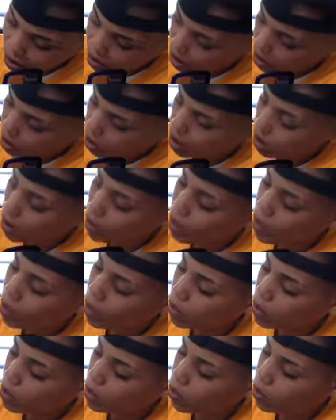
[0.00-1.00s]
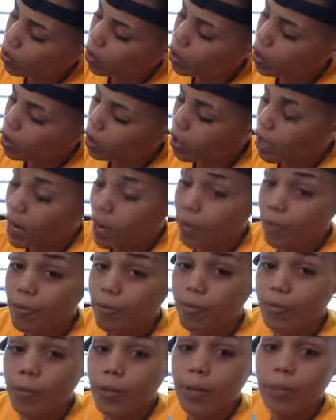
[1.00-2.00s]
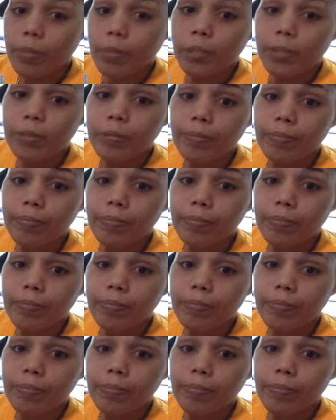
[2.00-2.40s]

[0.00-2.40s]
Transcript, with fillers: at the end of the day, all she wants is a happy family.